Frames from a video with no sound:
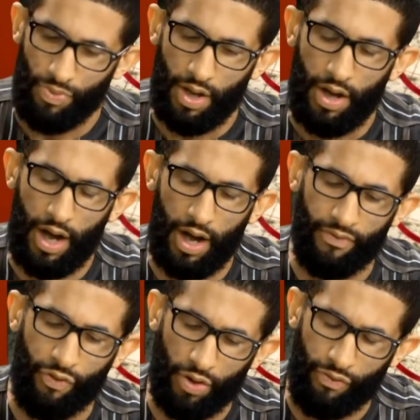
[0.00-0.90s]
uh,
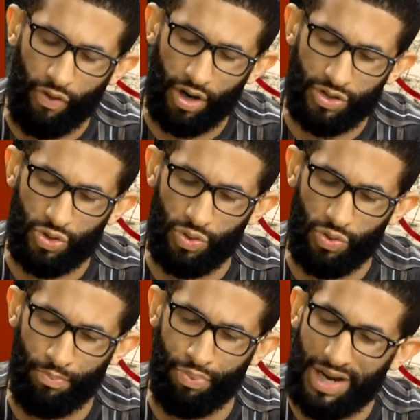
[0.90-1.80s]
for, for us
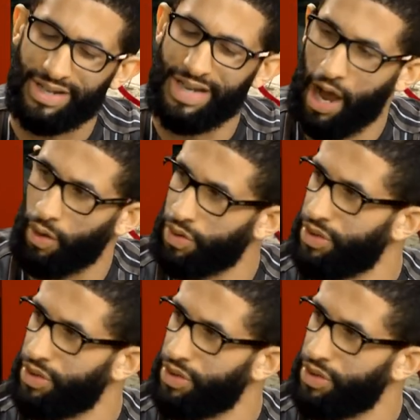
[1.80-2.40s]
to break down the